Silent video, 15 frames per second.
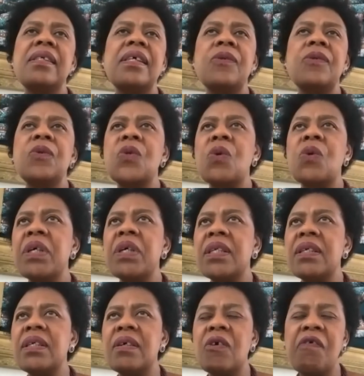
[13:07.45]
and so
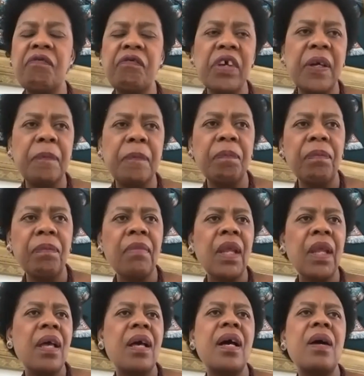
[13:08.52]
many of
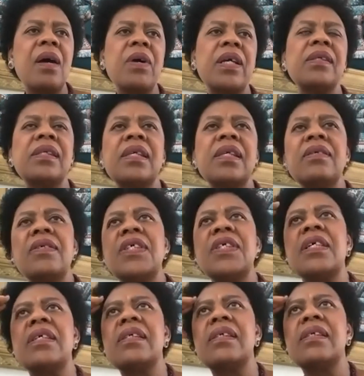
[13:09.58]
our
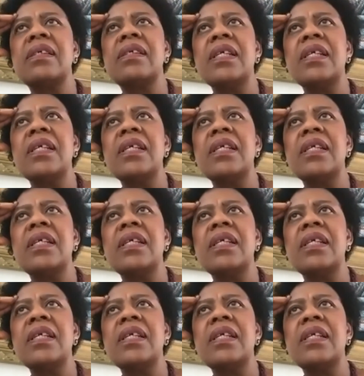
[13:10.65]
essential